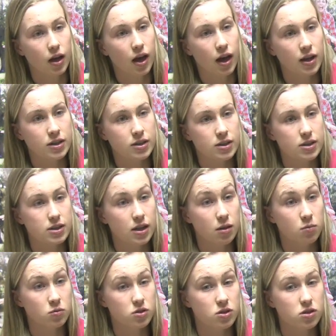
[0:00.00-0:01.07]
and
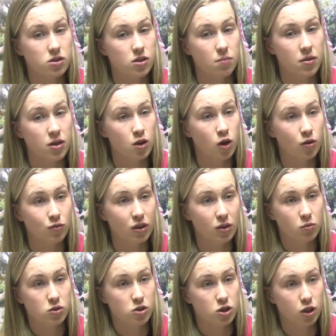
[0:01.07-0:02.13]
it was something that I really wanted